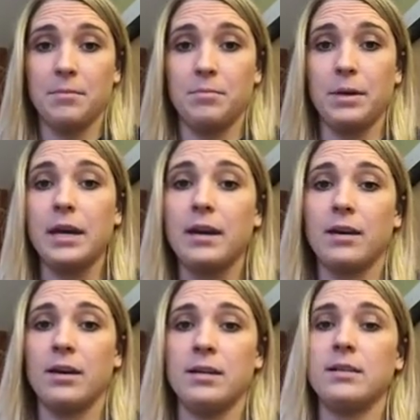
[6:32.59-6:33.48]

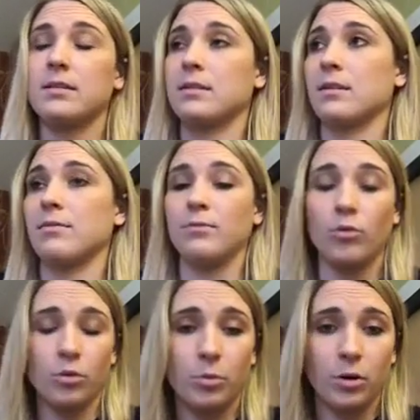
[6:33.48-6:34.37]
being
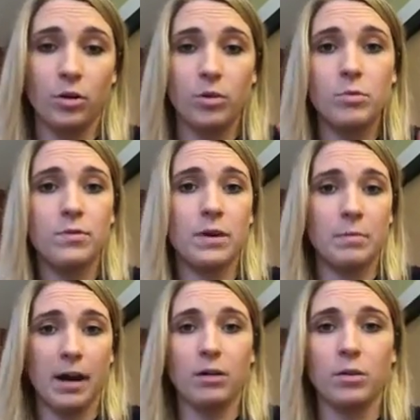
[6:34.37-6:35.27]
vulnerable or moving
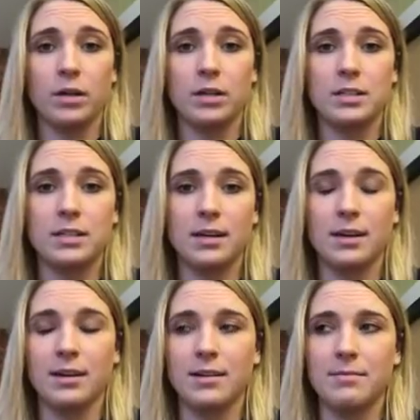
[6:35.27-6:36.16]
backwards.
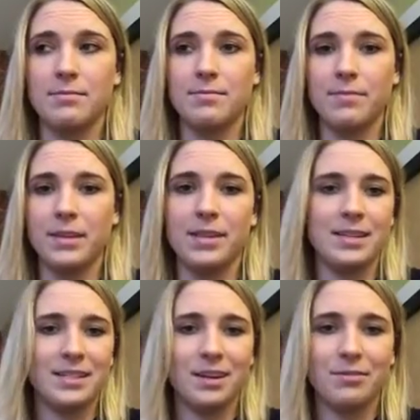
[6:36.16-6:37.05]
In
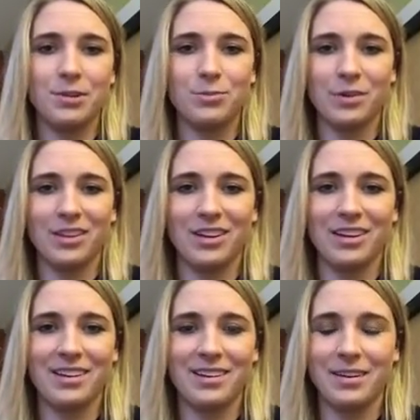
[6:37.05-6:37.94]
these interviews,
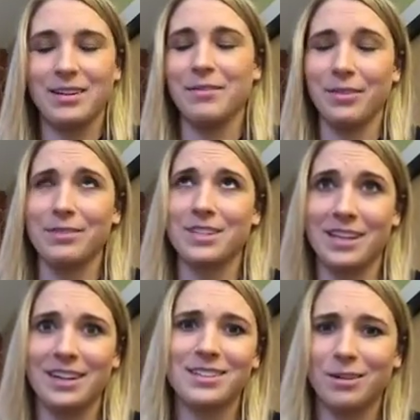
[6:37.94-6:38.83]
it involves a
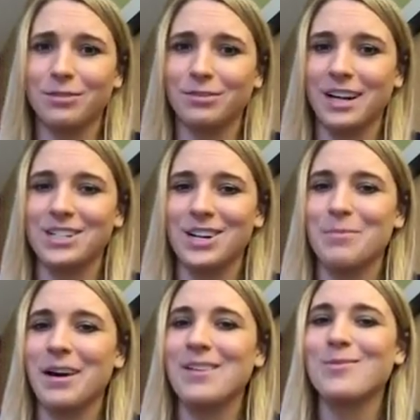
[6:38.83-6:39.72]
lot of self-reflection,
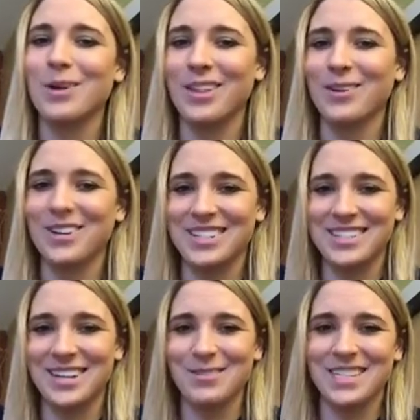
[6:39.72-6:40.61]
but one of the
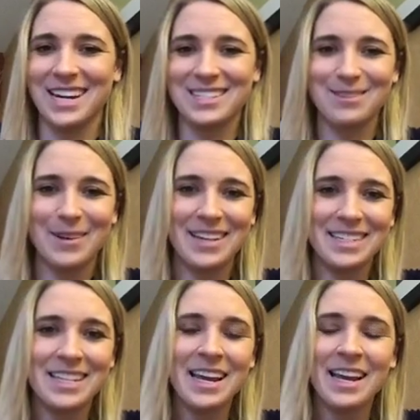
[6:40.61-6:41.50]
questions I was asked was